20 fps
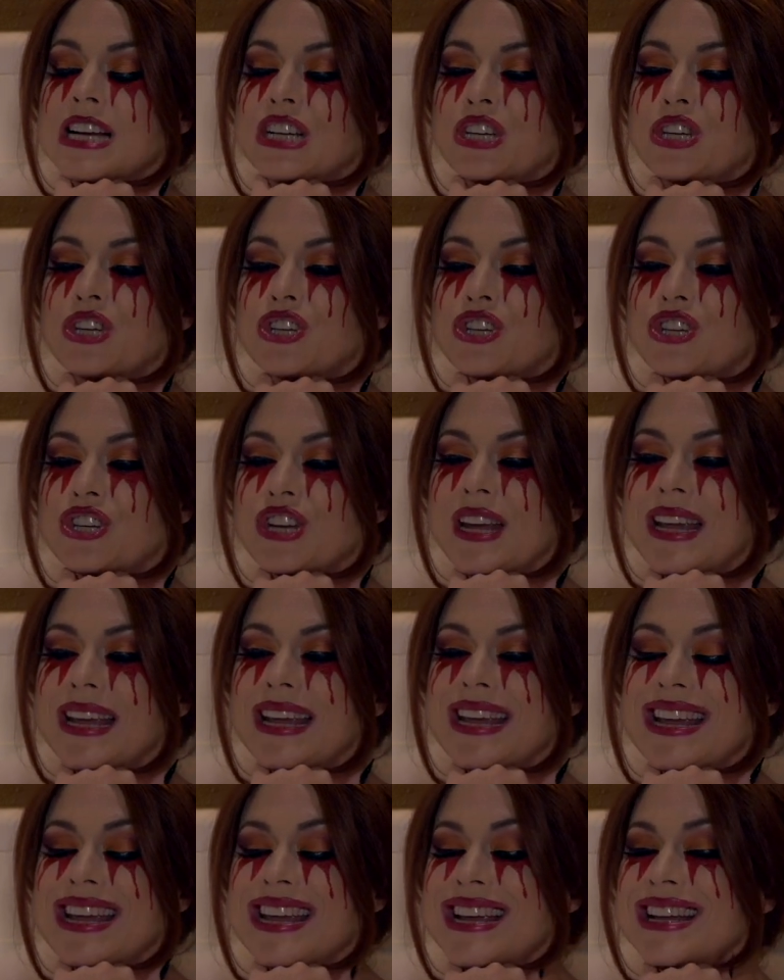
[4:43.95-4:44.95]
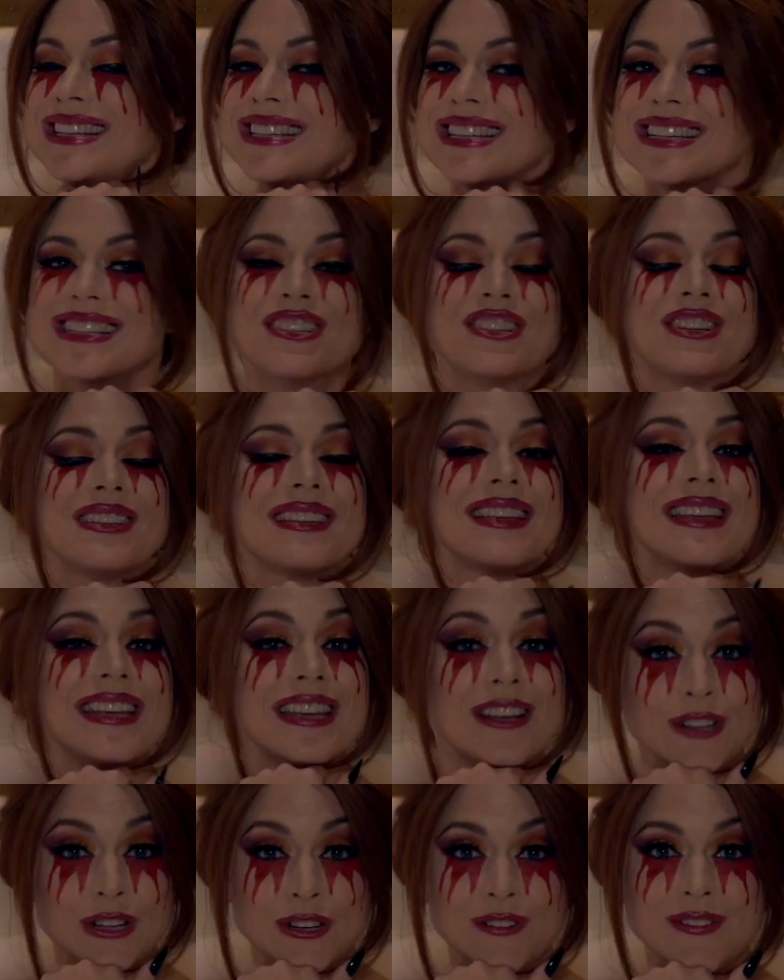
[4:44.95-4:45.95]
She didn't just
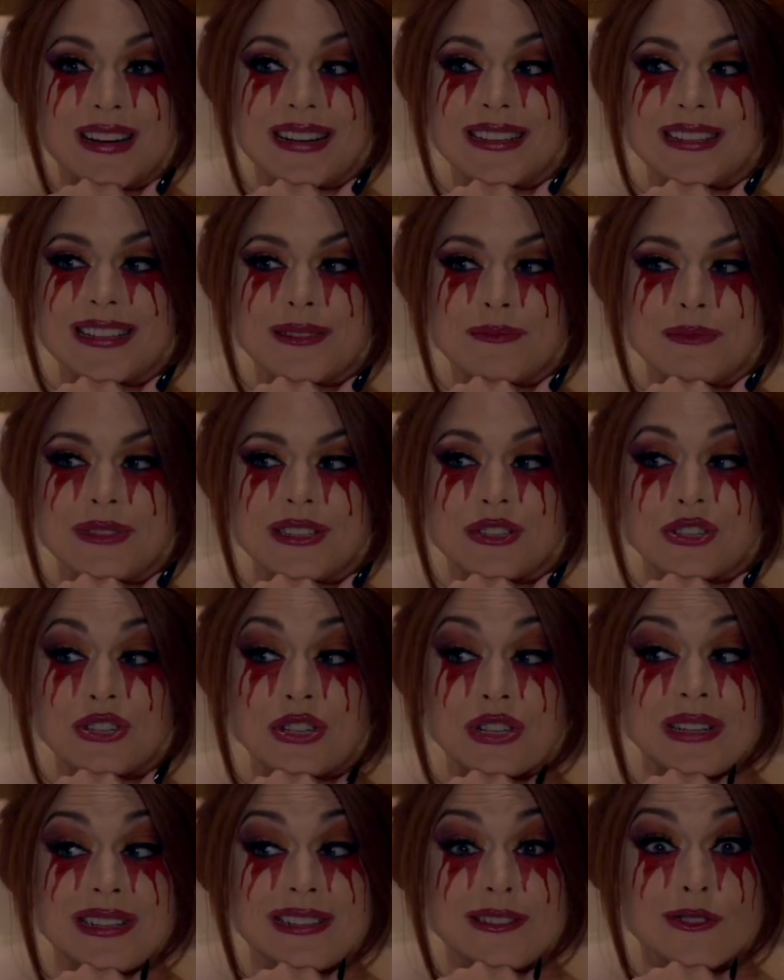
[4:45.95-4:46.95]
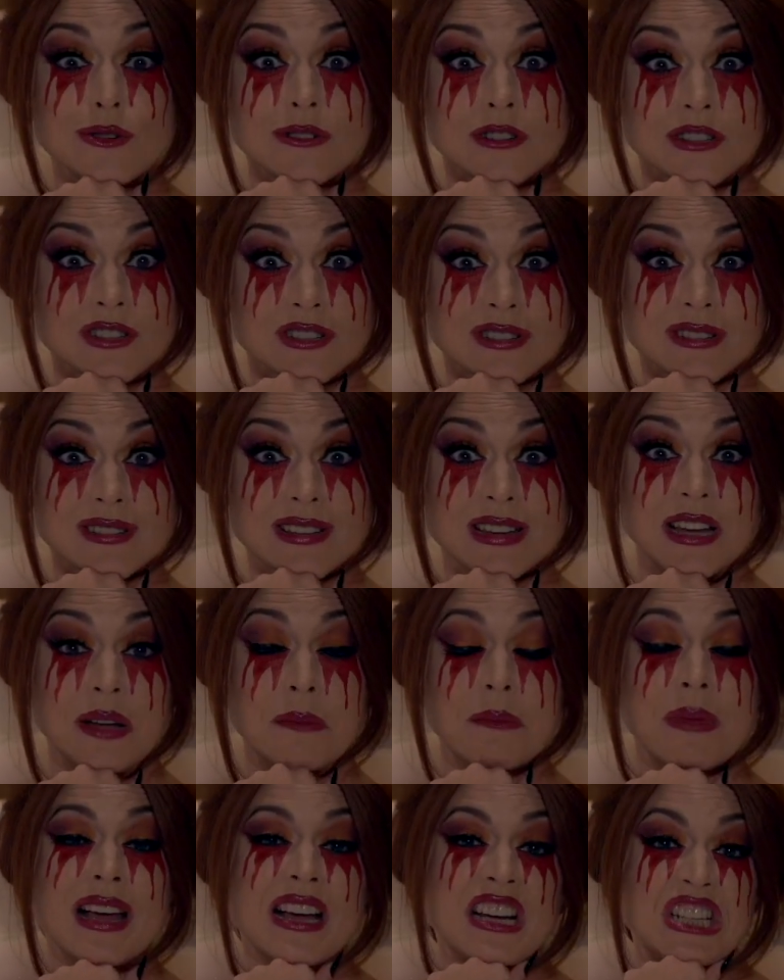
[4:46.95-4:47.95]
kill her victims, she tortured
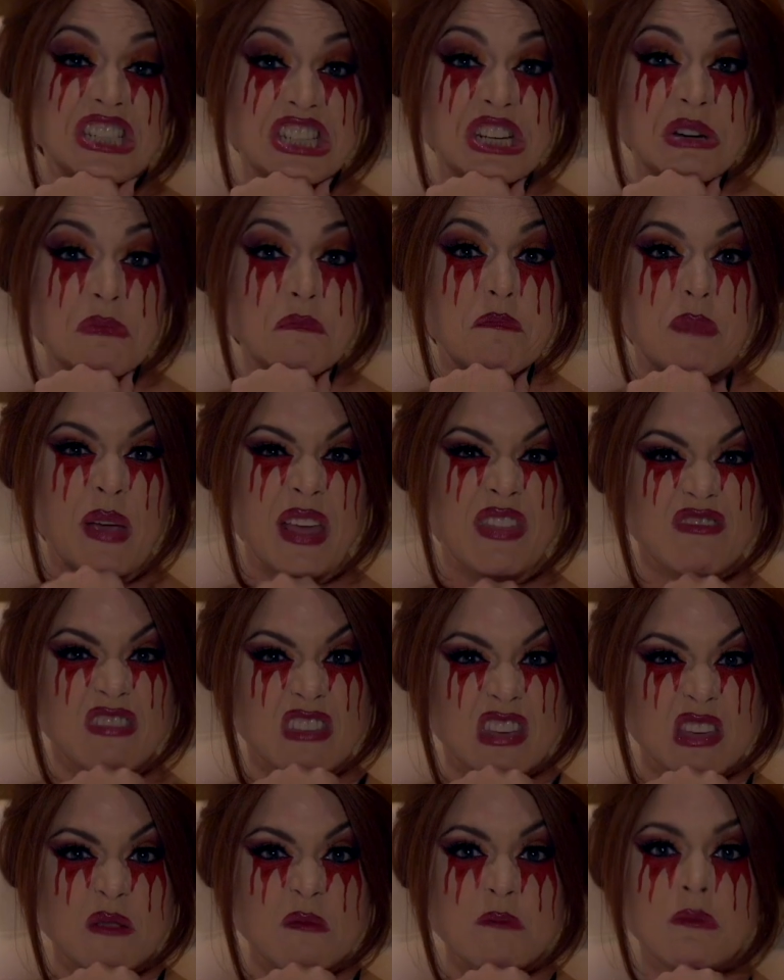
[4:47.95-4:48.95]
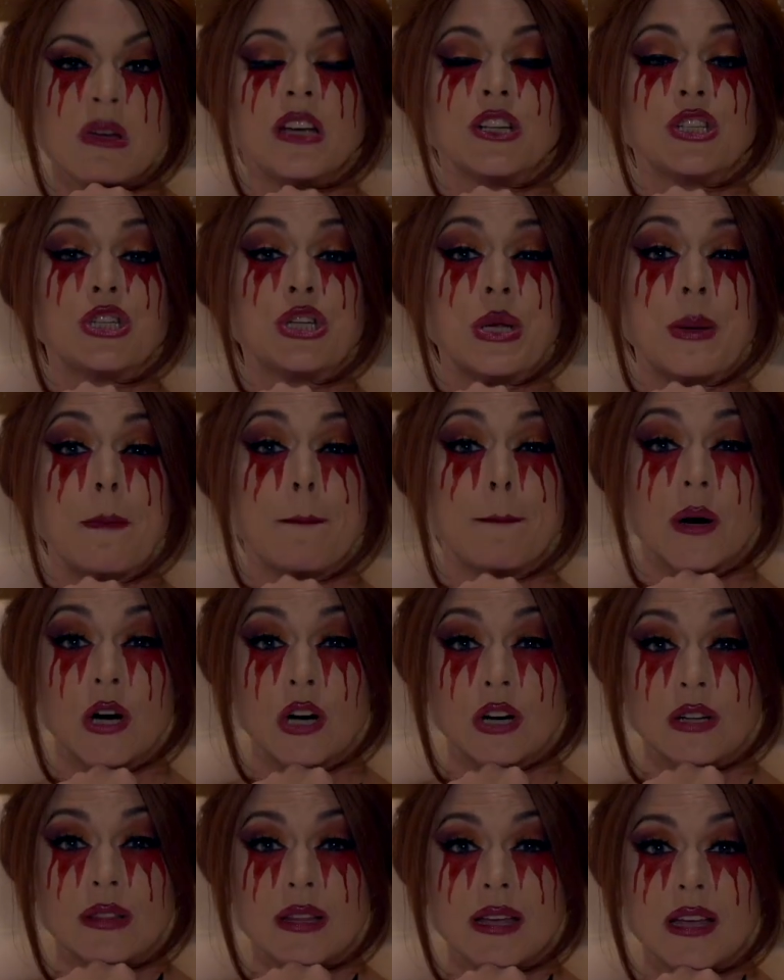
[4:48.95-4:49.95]
them. She bit them, she
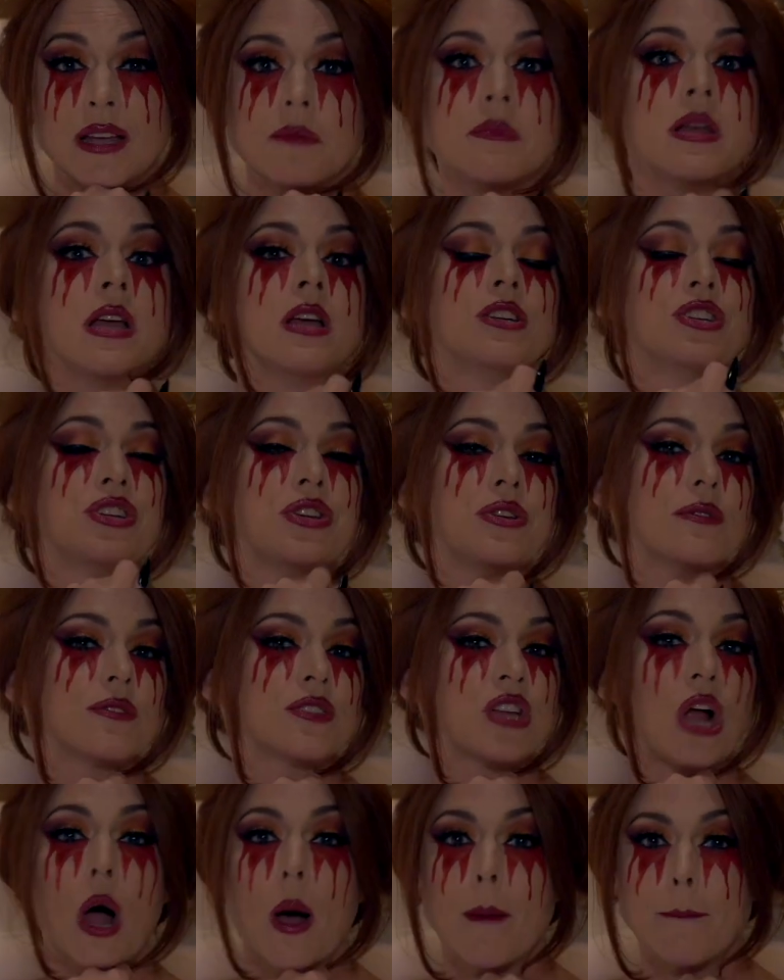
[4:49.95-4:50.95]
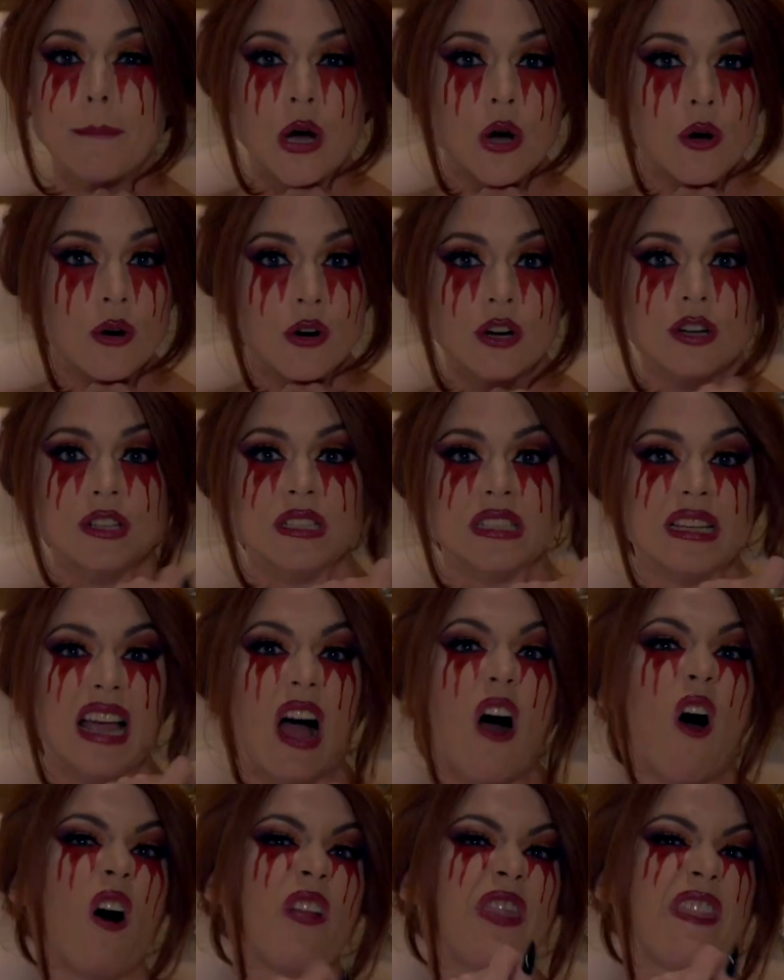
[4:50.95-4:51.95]
burned them, she used hot pokers
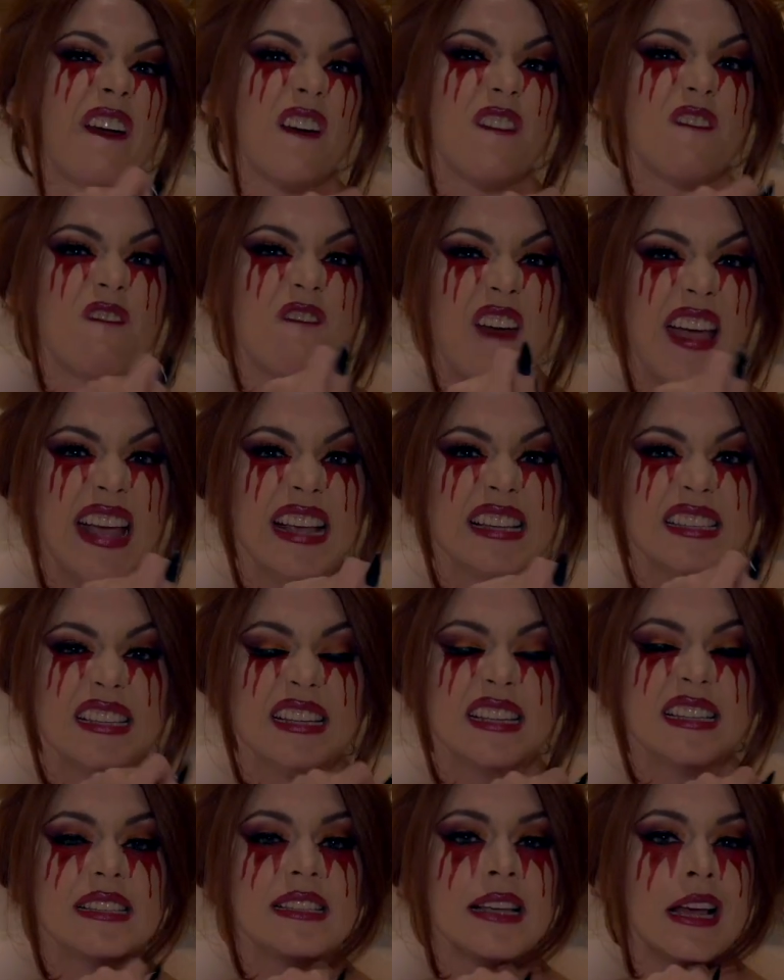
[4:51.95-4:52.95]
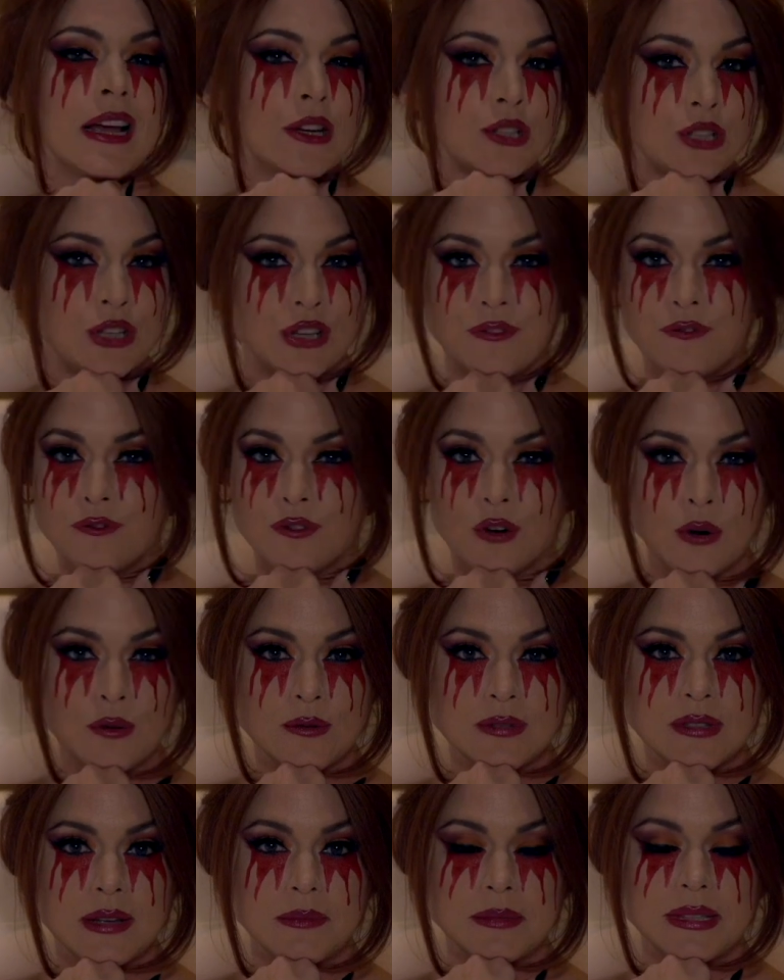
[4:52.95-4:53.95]
on their faces, she
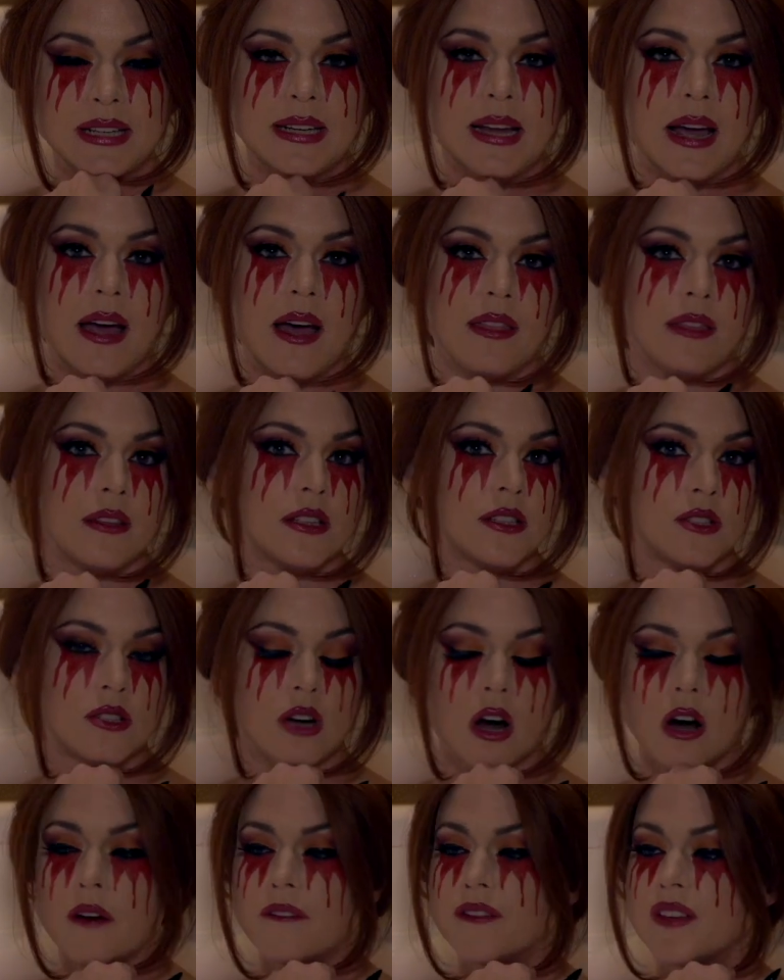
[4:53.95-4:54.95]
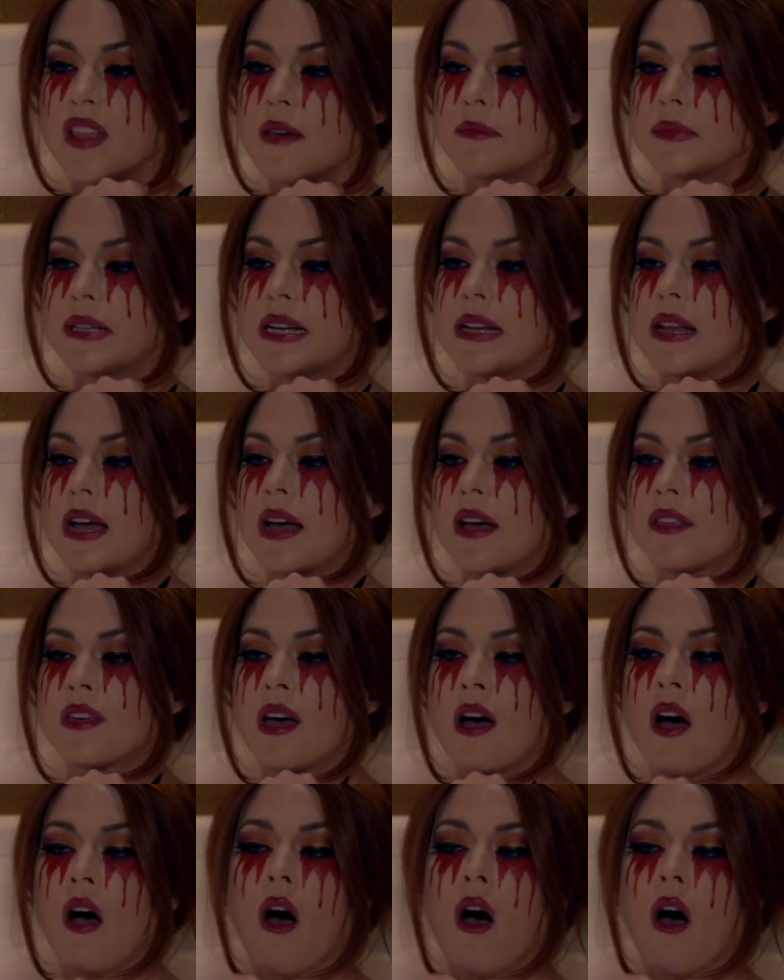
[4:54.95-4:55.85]
froze them to death, starved them to death,